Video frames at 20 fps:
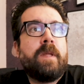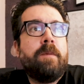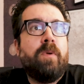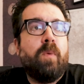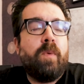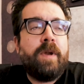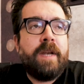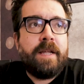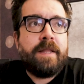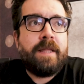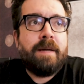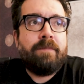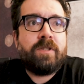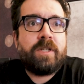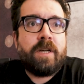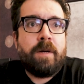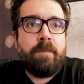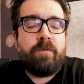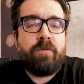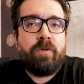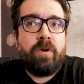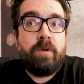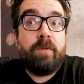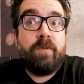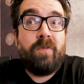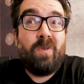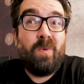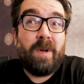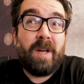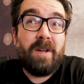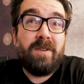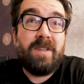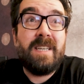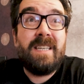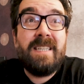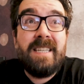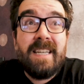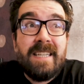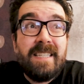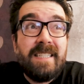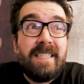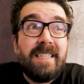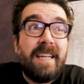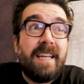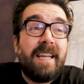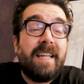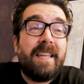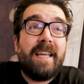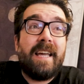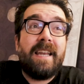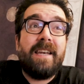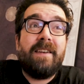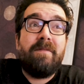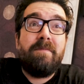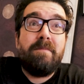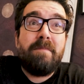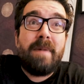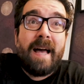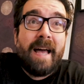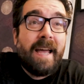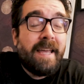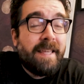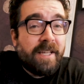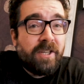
but we need them to come through before we go to Disney at the end of May.